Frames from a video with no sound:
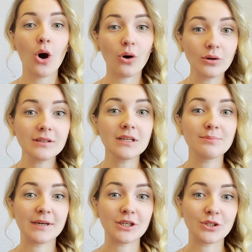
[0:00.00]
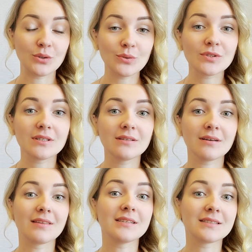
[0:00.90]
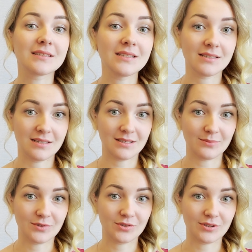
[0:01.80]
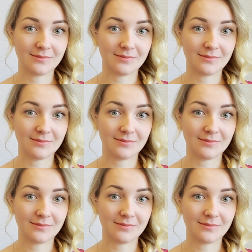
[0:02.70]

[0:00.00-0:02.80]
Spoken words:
only by using the synonyms.